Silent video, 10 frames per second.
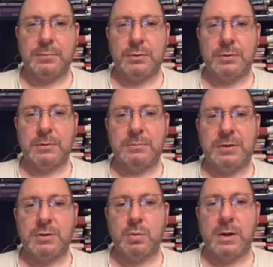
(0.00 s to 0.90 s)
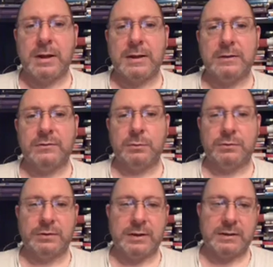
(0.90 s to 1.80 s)
but being away until
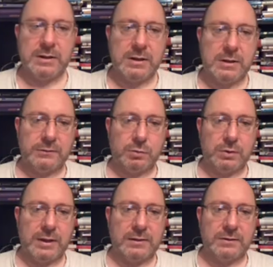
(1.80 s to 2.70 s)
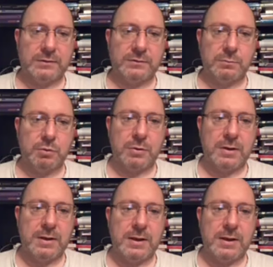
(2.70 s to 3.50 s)
today, so we'll get it done tomorrow.